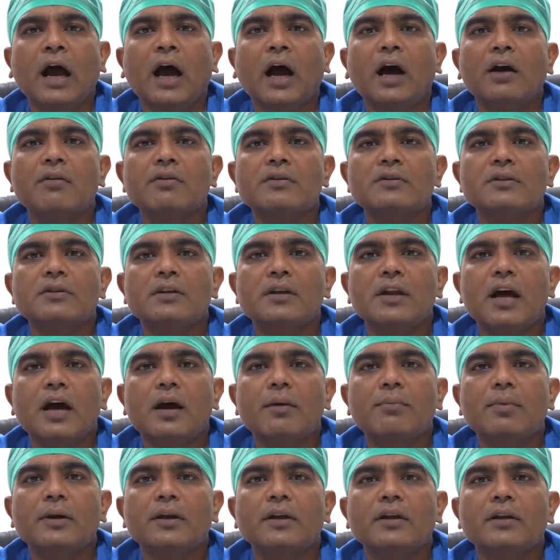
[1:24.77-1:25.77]
how is the
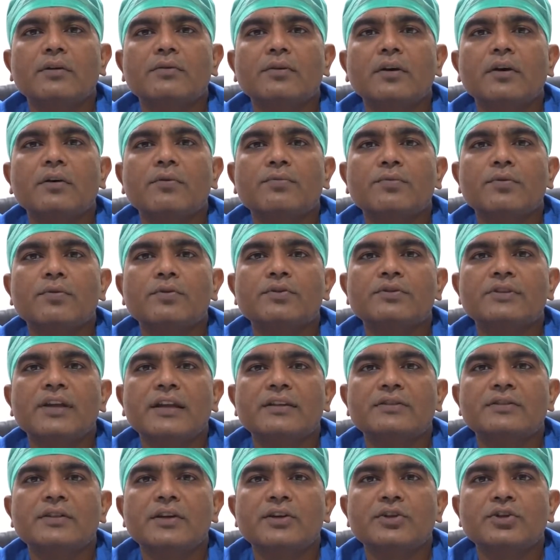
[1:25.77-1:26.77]
diabetic foot
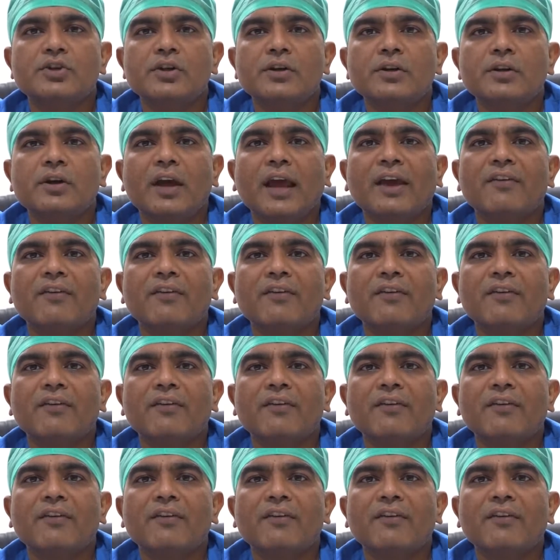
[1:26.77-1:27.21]
sensation,